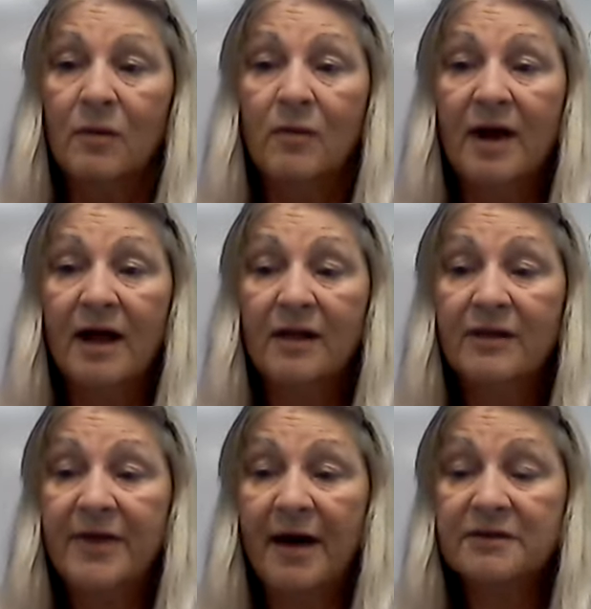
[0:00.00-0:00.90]
Well,
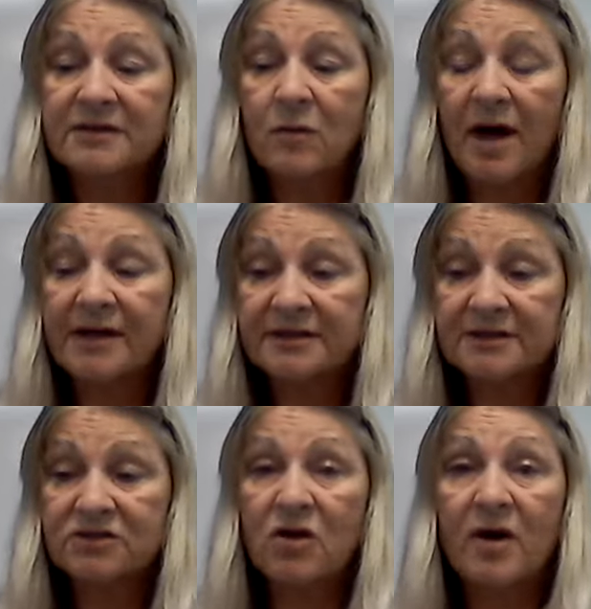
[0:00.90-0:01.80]
that was quite a
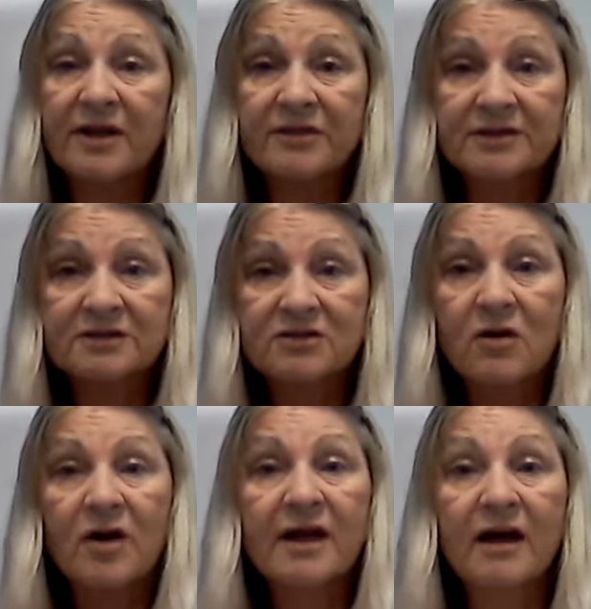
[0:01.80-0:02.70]
story the story